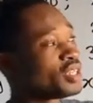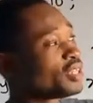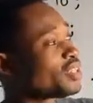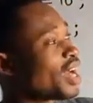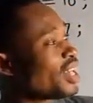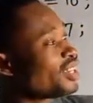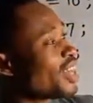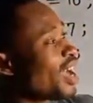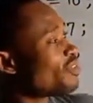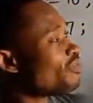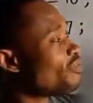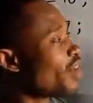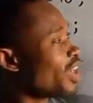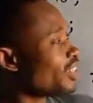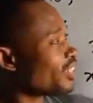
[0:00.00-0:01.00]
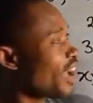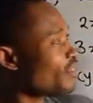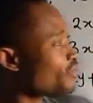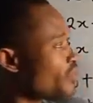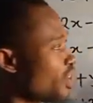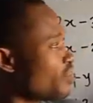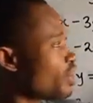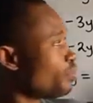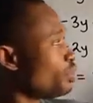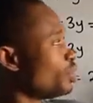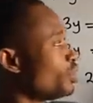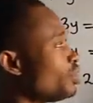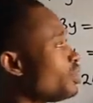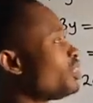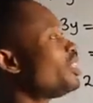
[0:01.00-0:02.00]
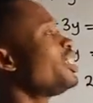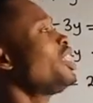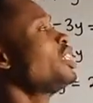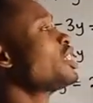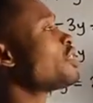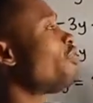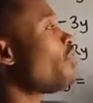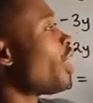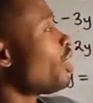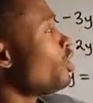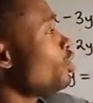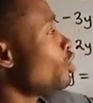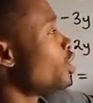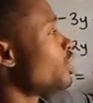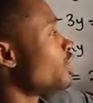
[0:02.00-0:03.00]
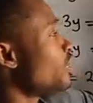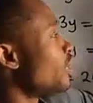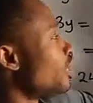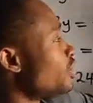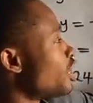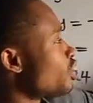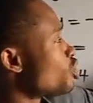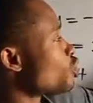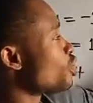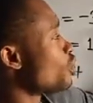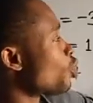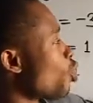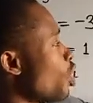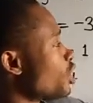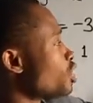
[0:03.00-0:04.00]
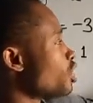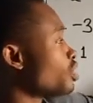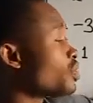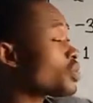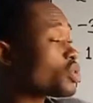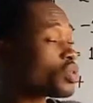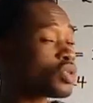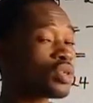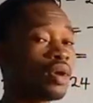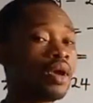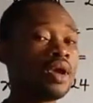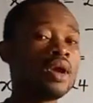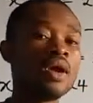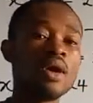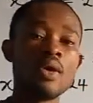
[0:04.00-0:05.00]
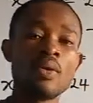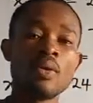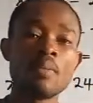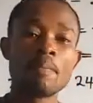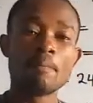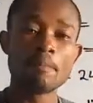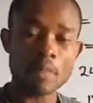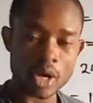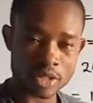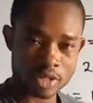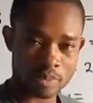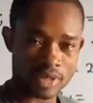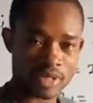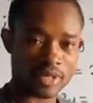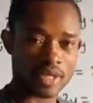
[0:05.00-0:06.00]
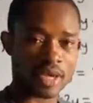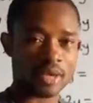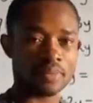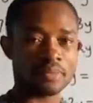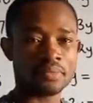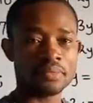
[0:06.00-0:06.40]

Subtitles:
that that variable, its value in the two equations must be the same.